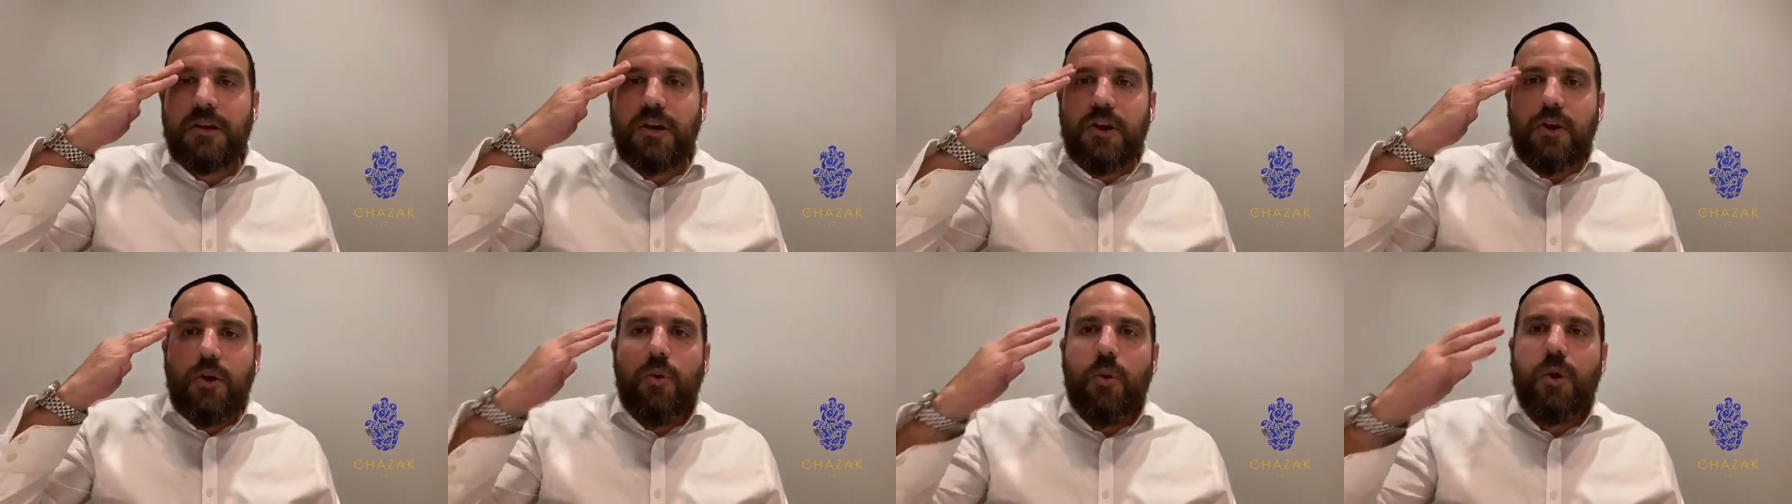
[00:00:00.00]

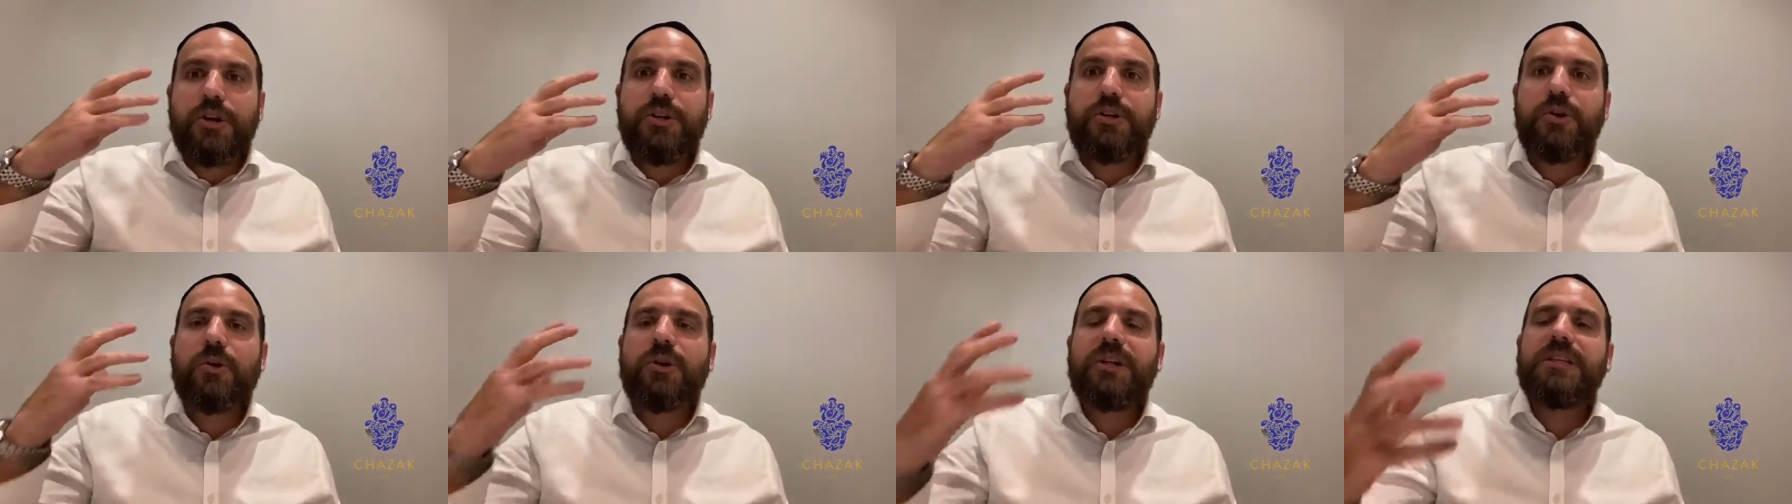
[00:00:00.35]
who are
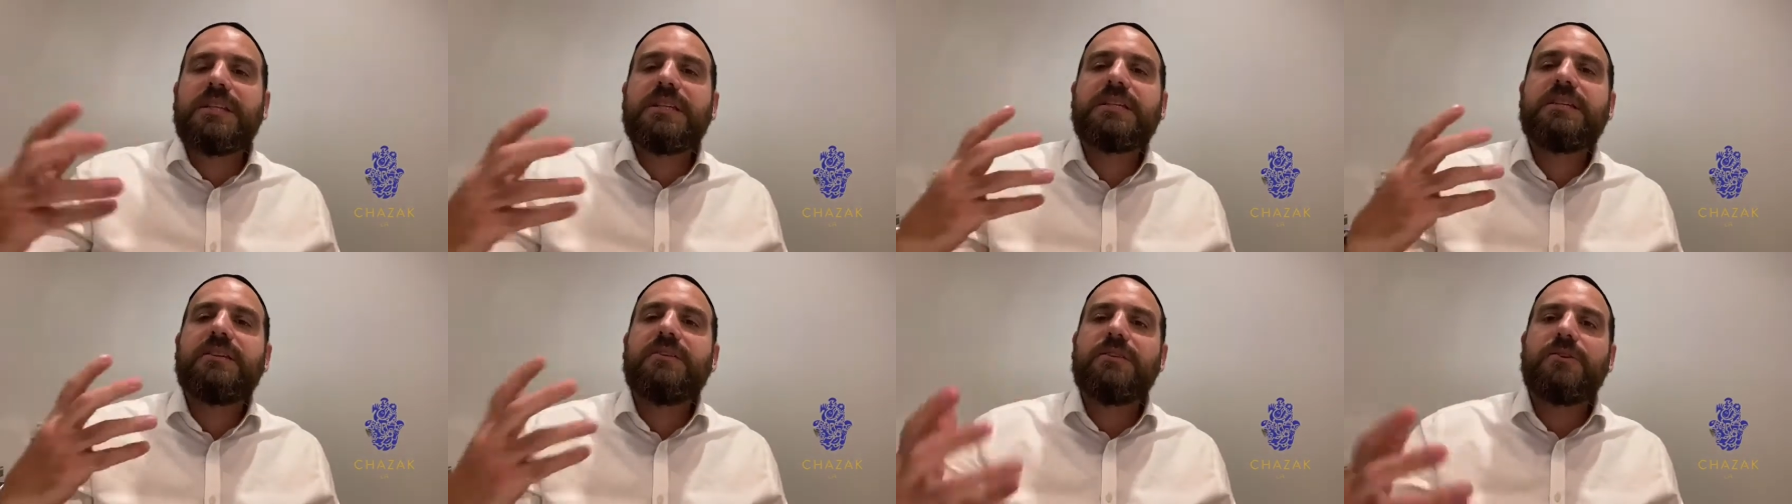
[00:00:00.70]
yearning to
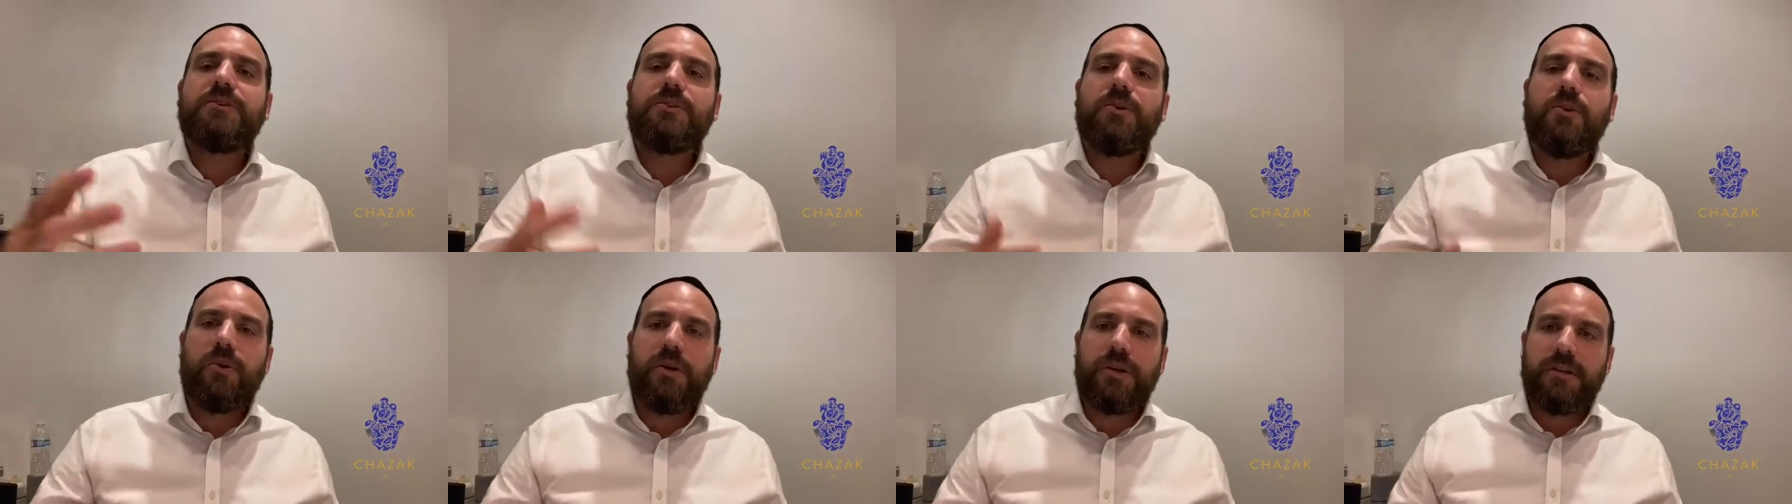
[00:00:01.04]
see the
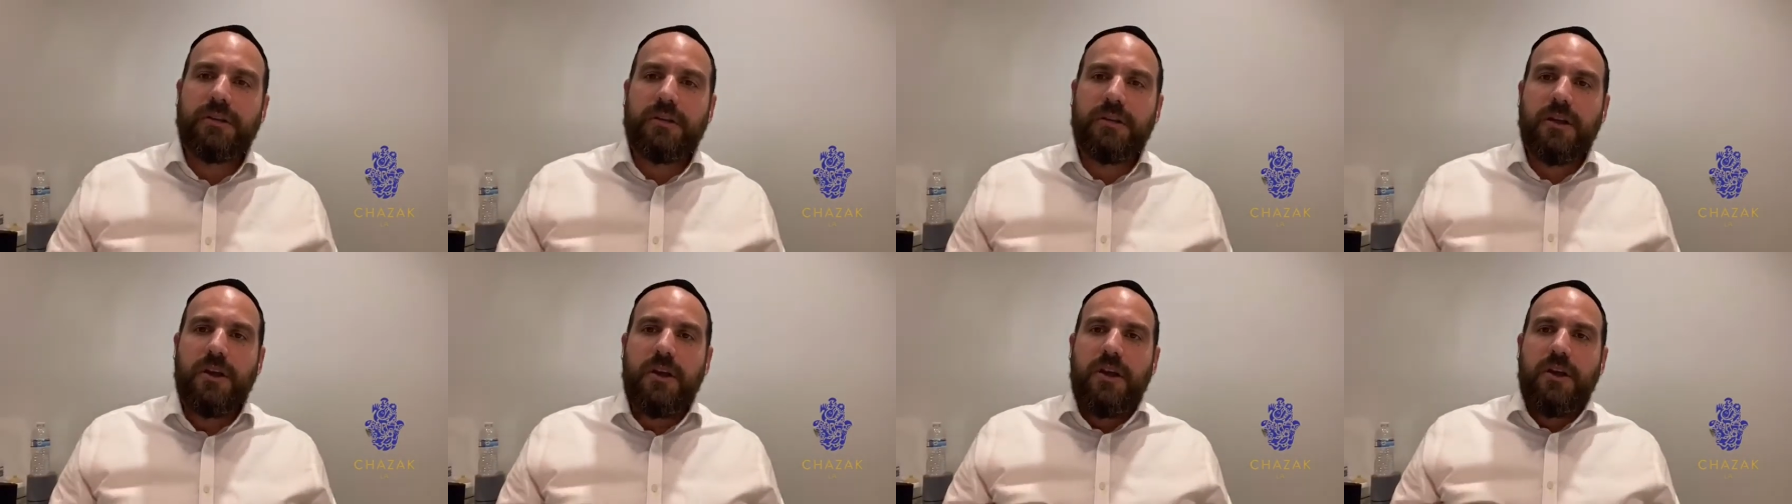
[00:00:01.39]
dawn.
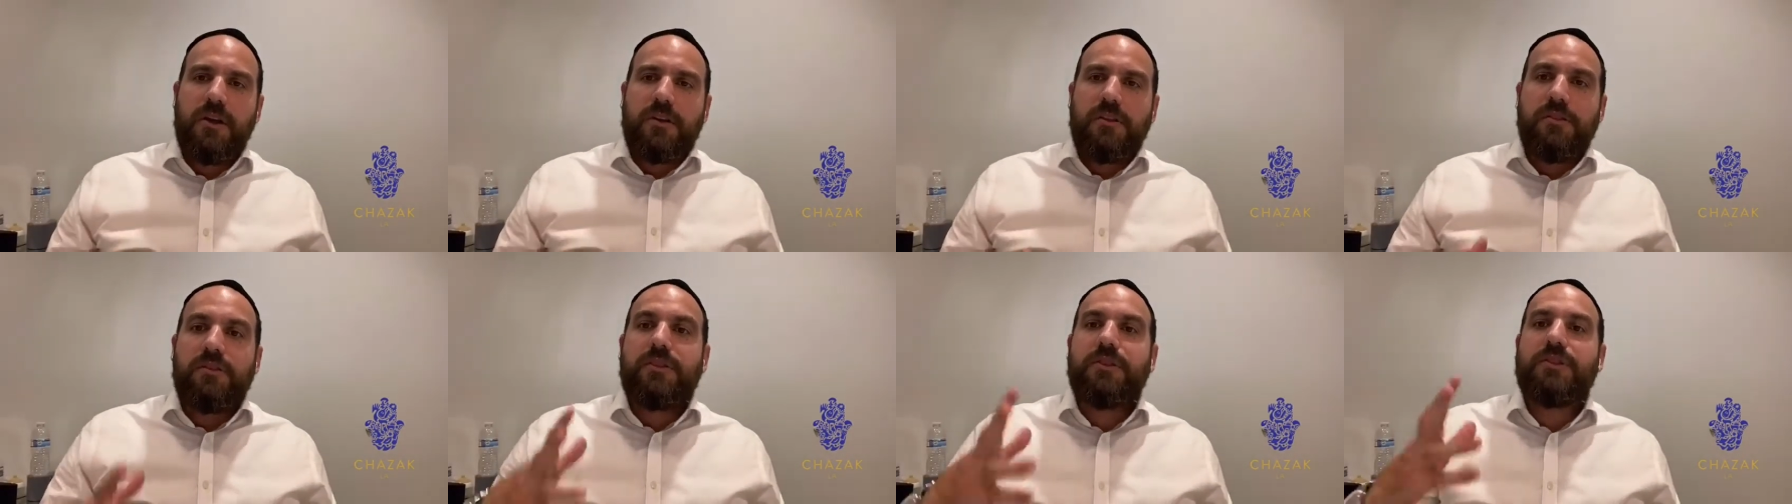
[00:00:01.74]
The